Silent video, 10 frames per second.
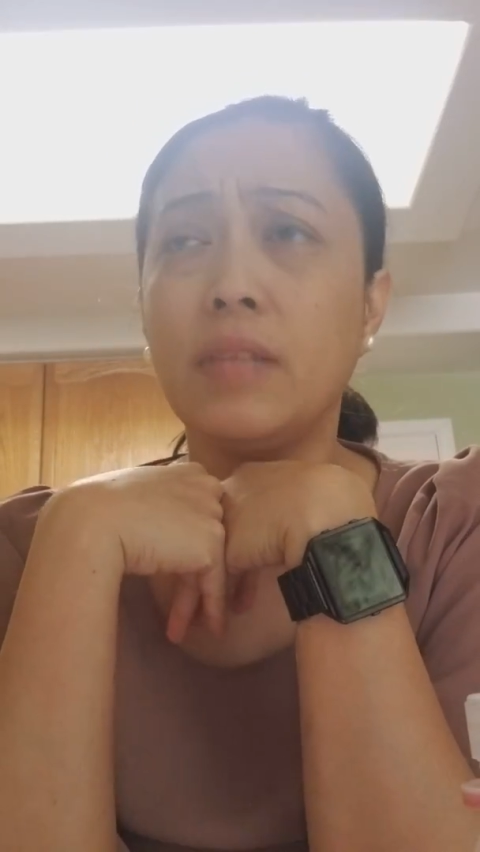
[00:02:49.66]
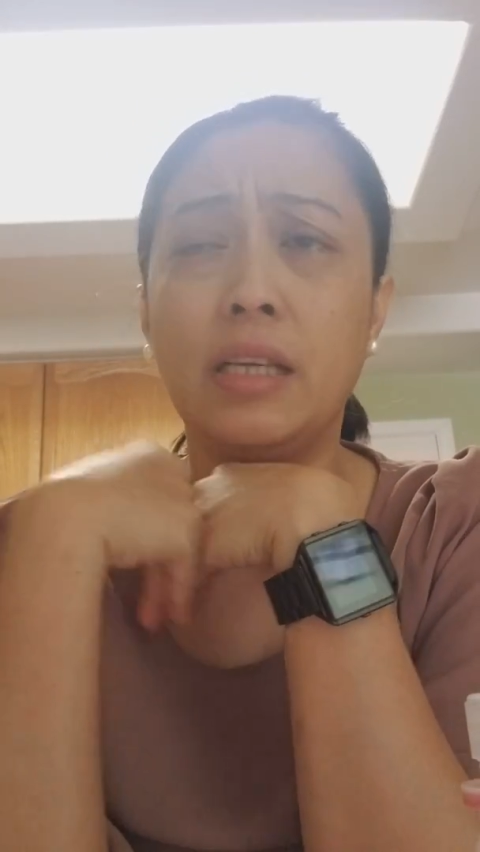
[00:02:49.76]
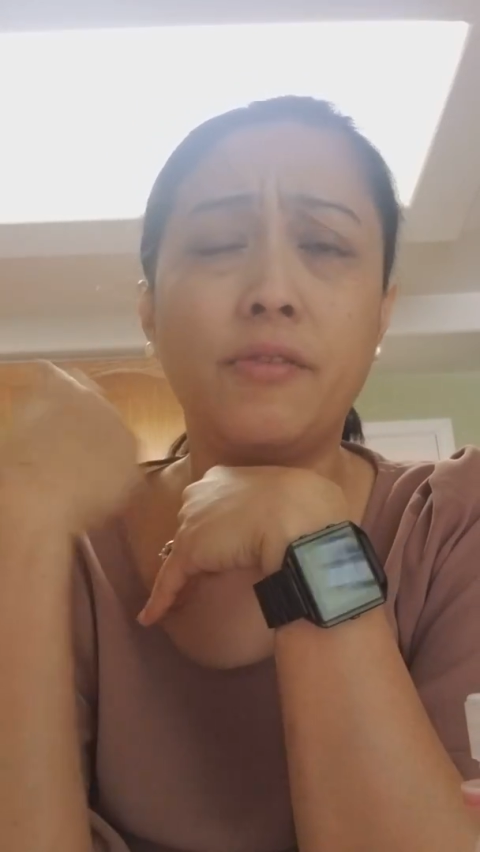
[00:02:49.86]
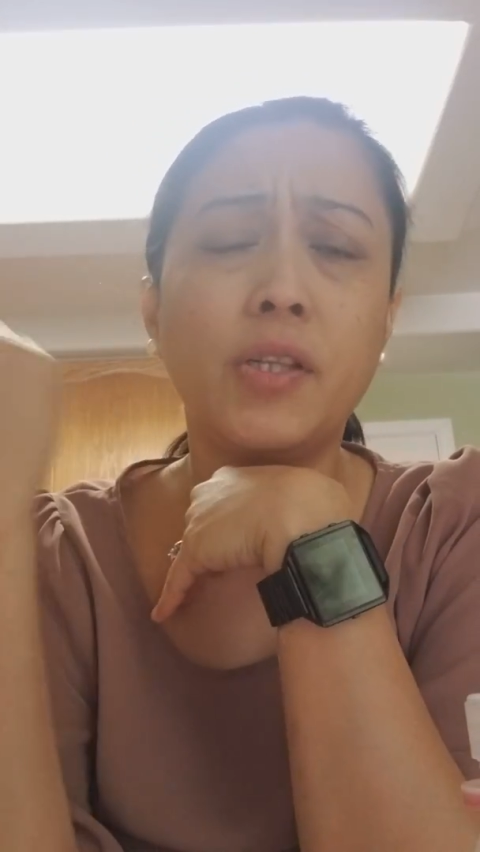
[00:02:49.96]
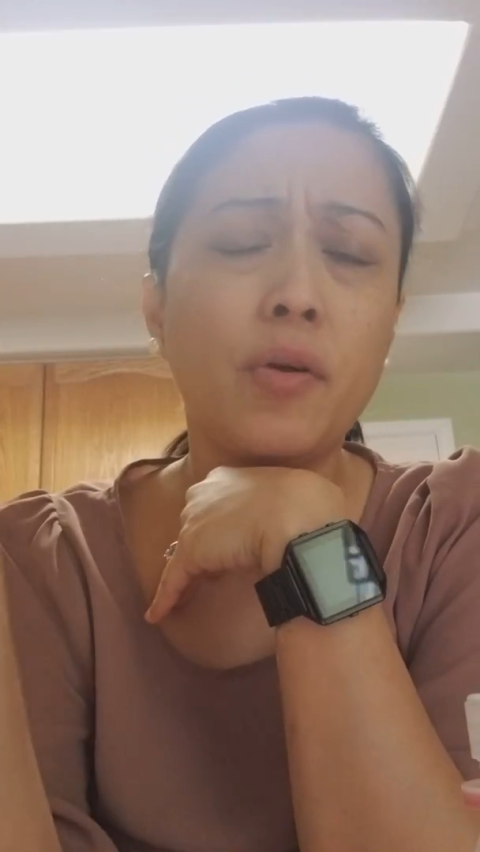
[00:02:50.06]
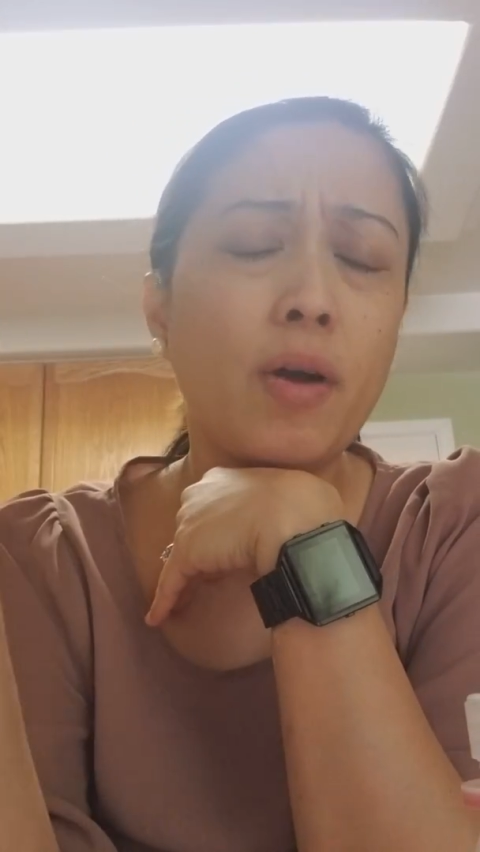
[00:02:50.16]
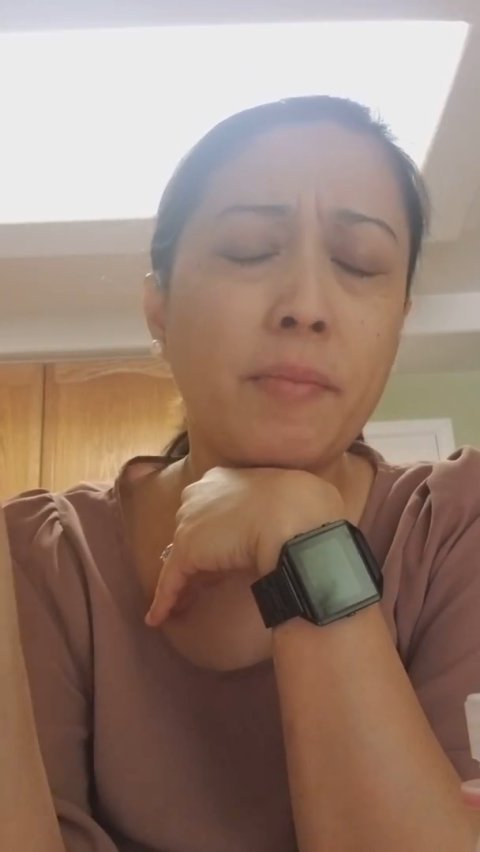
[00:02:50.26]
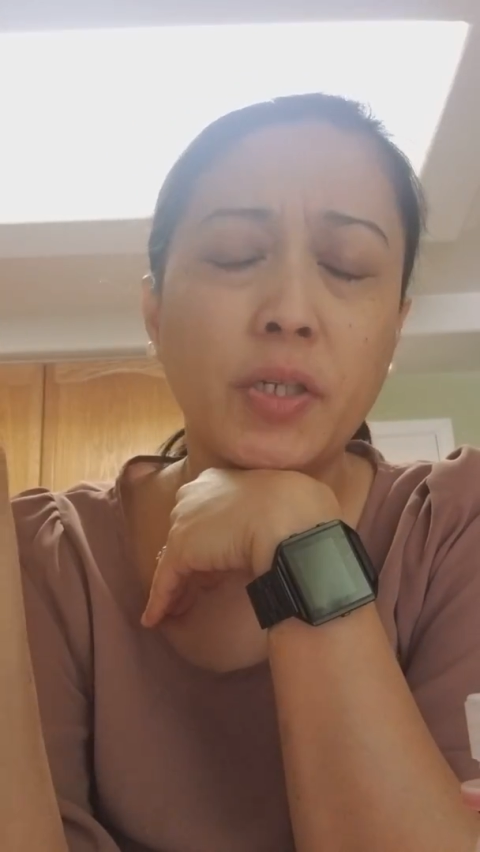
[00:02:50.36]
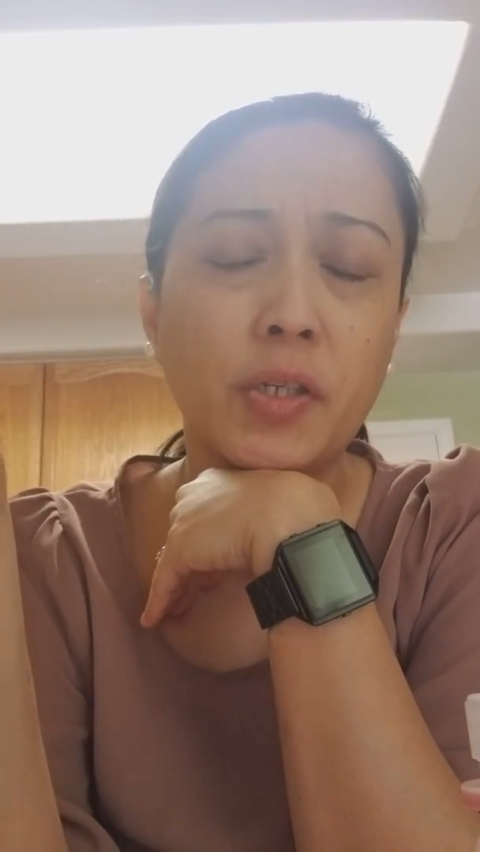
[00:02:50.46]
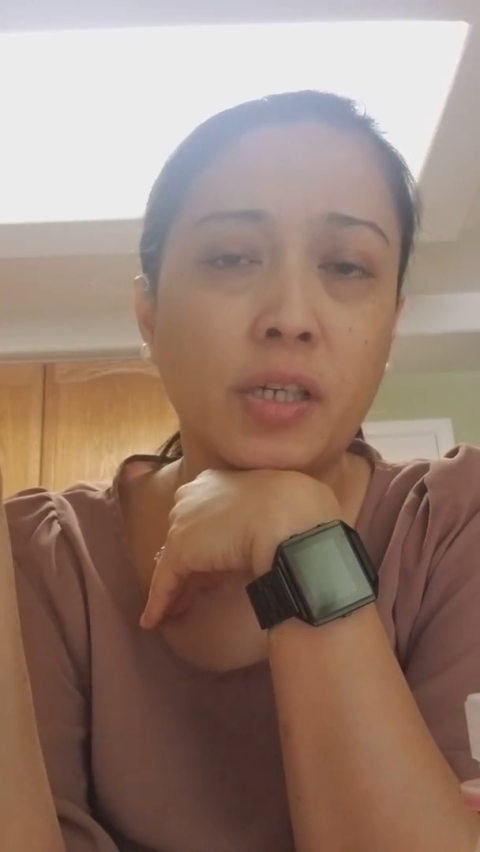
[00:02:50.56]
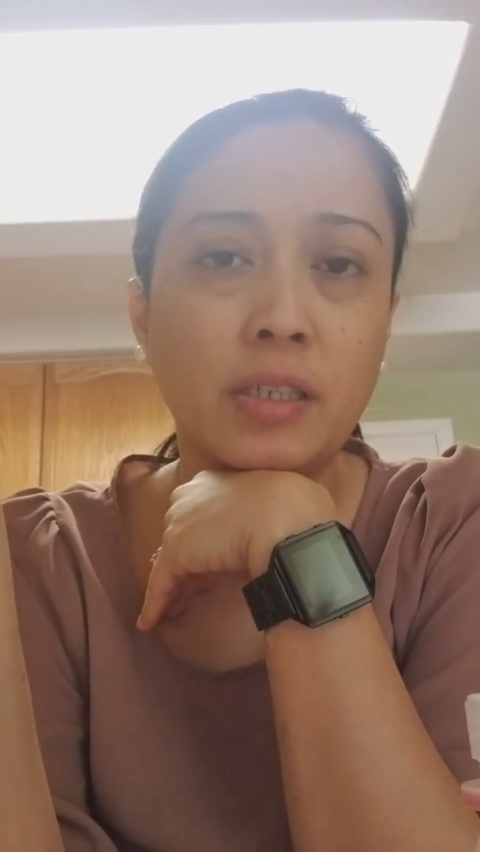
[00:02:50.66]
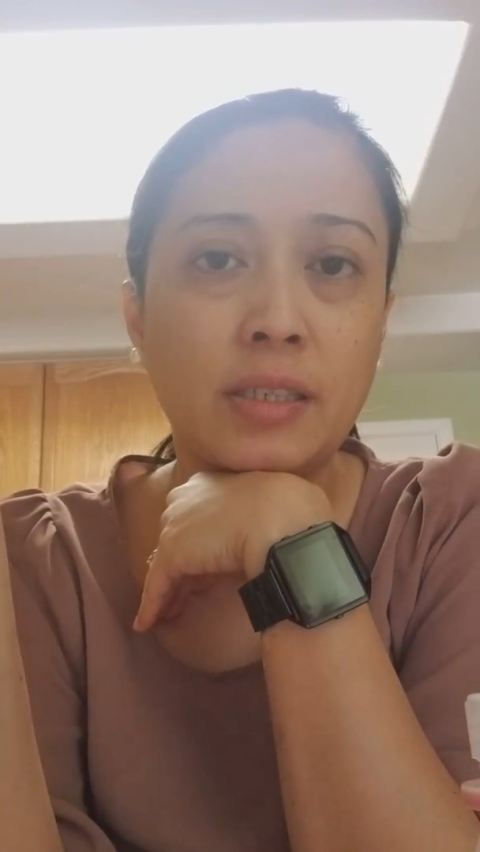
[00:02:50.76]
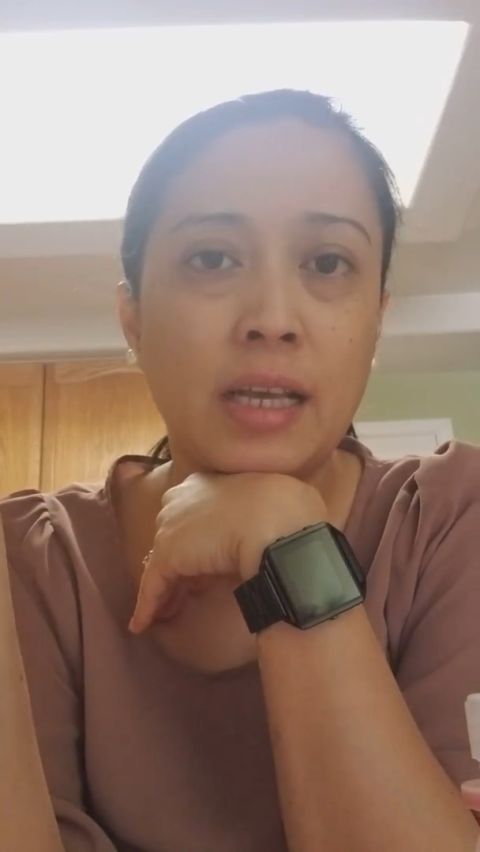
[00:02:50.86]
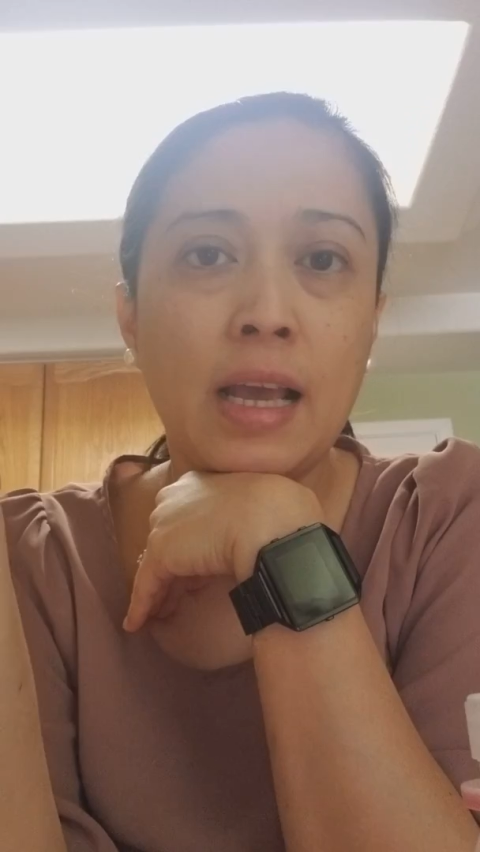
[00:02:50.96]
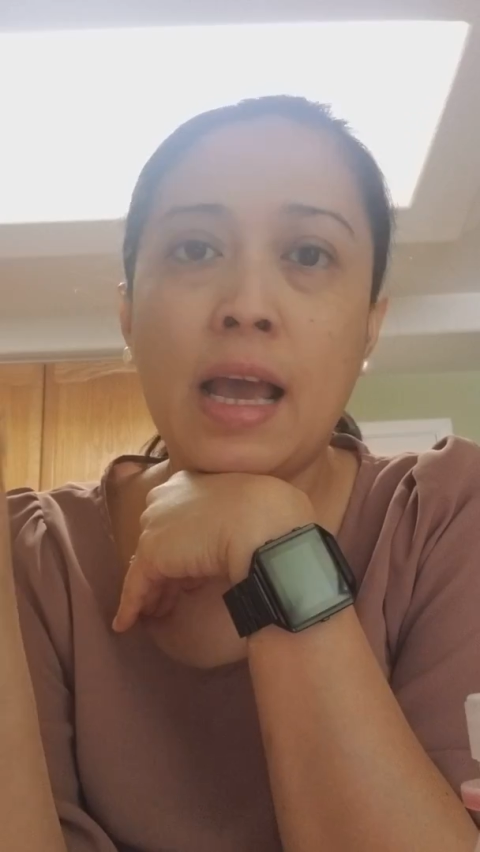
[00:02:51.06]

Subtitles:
Even though I'm a nurse,